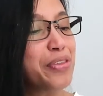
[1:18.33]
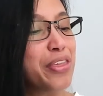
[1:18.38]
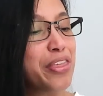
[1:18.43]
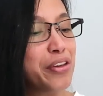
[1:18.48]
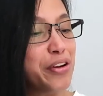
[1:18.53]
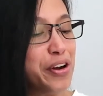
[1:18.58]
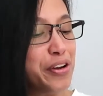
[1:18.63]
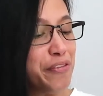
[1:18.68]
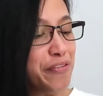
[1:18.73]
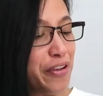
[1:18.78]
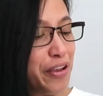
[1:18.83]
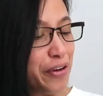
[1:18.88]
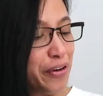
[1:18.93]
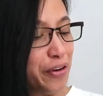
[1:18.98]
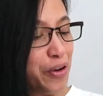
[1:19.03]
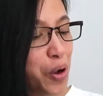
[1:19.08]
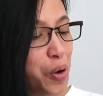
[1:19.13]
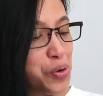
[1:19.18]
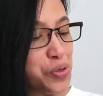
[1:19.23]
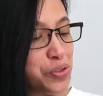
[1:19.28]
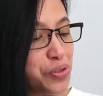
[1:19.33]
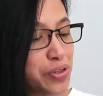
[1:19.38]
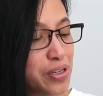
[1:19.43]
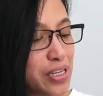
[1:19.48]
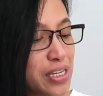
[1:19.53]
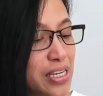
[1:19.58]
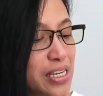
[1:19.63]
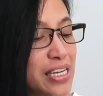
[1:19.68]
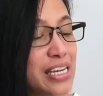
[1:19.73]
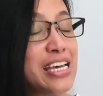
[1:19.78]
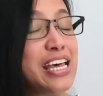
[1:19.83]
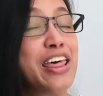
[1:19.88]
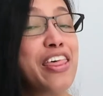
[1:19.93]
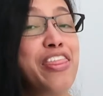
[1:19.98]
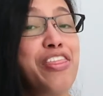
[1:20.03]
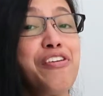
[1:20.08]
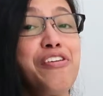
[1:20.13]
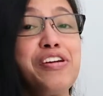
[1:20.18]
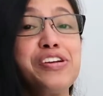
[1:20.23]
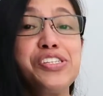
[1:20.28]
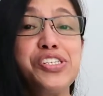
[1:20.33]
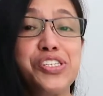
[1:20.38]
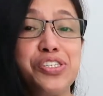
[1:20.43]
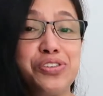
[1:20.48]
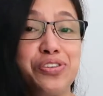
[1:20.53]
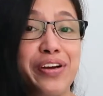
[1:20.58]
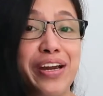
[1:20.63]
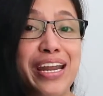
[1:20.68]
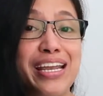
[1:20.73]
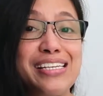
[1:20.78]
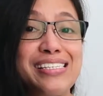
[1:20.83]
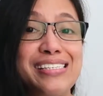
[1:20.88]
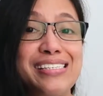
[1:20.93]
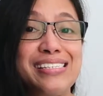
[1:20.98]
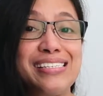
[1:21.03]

Third finger goes to the third string,